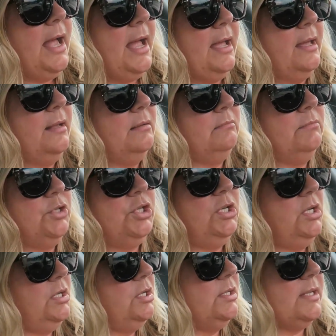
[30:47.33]
And
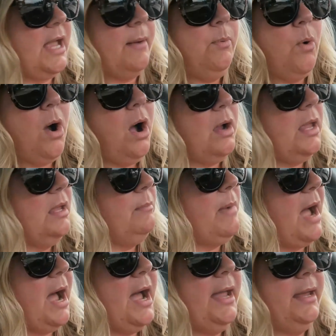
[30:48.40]
she just kept walking
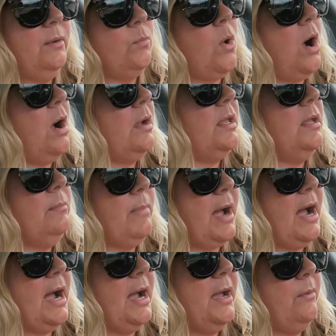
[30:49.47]
by and walking
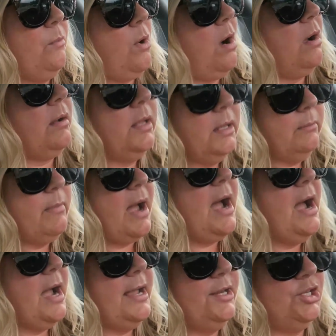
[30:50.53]
by, walking
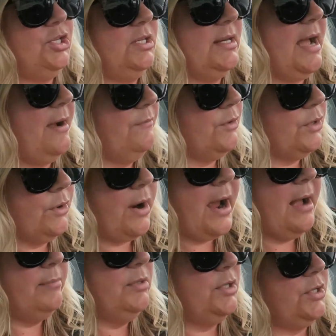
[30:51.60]
by. She never
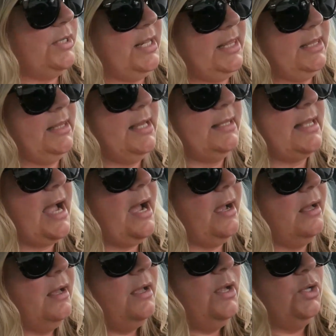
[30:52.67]
grabbed it or anything like that.